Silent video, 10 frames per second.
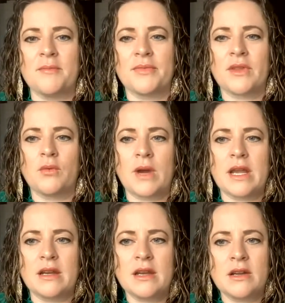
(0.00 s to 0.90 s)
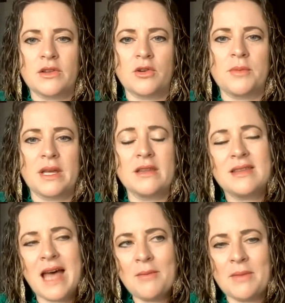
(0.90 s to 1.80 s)
rein it in a little bit.
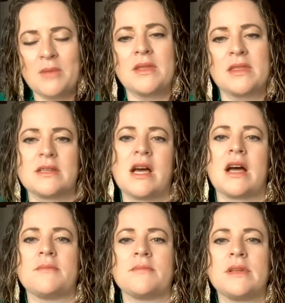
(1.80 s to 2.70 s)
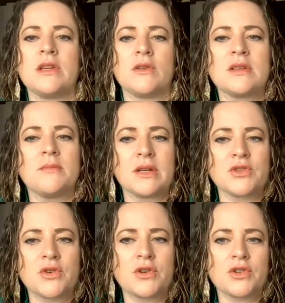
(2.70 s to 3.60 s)
That might be the time, to
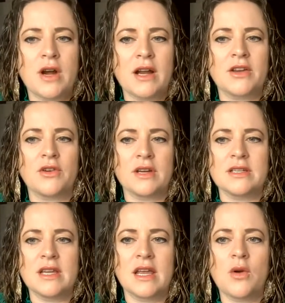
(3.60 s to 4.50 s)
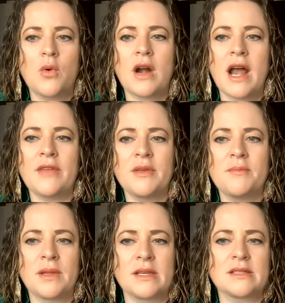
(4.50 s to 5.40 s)
measure or track your intake, or at the
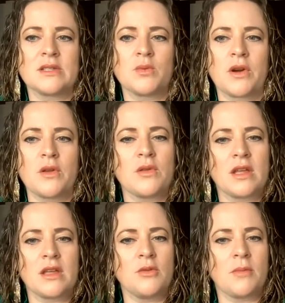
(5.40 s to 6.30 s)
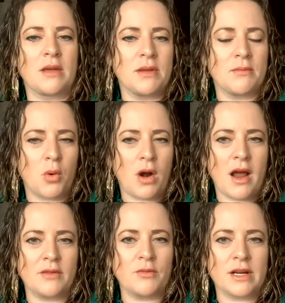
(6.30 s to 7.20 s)
places where you think you might be more
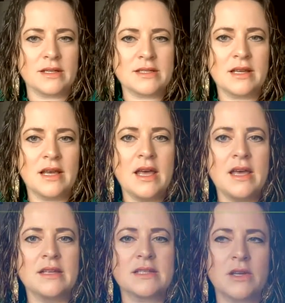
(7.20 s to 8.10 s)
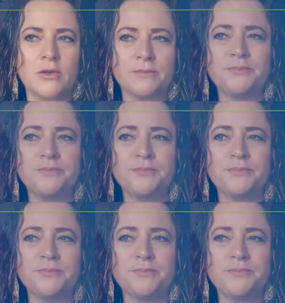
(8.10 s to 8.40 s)
high risk. So